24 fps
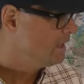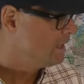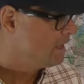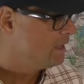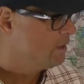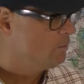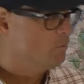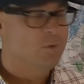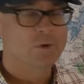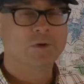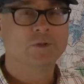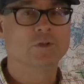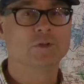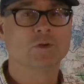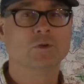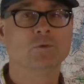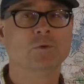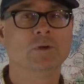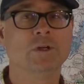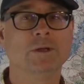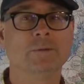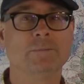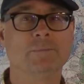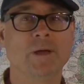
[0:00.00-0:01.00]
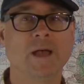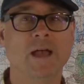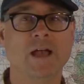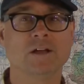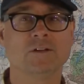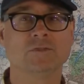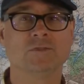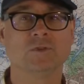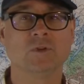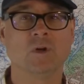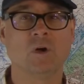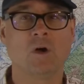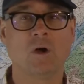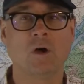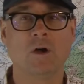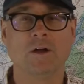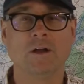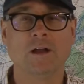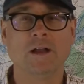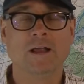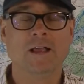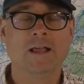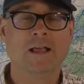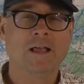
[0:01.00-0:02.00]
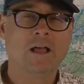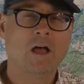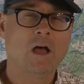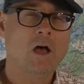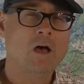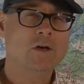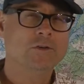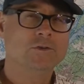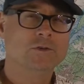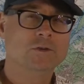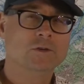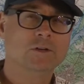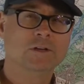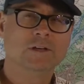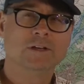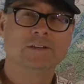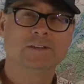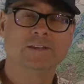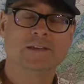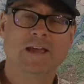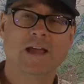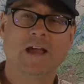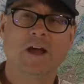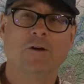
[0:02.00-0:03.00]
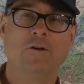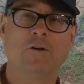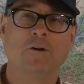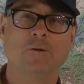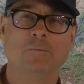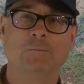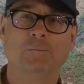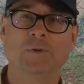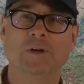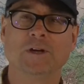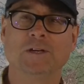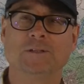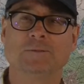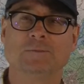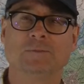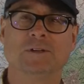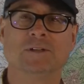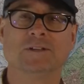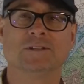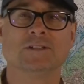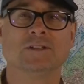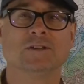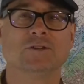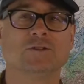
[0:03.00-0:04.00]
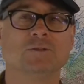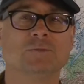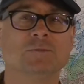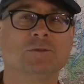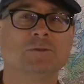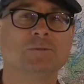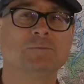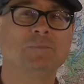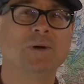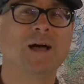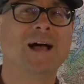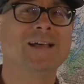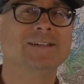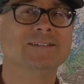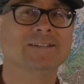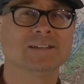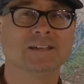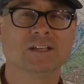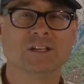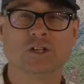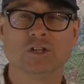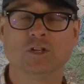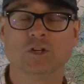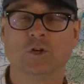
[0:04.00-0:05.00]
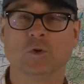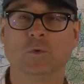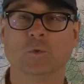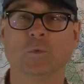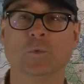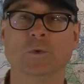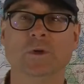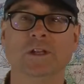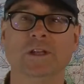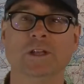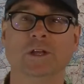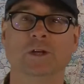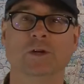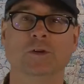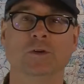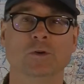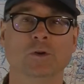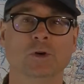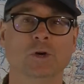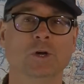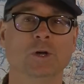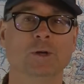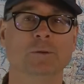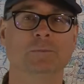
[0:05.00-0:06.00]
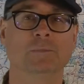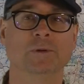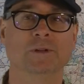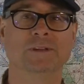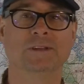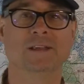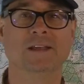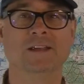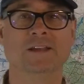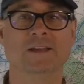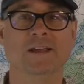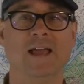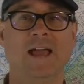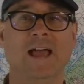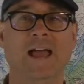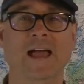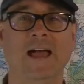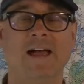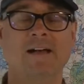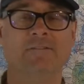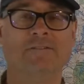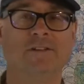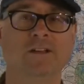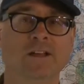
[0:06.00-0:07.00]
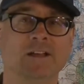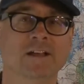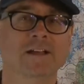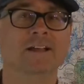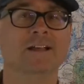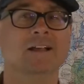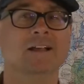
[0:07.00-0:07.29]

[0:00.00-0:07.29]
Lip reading: where the creek backs are. Also look at the aerial pics, because there are some spots that can look really good, but then you have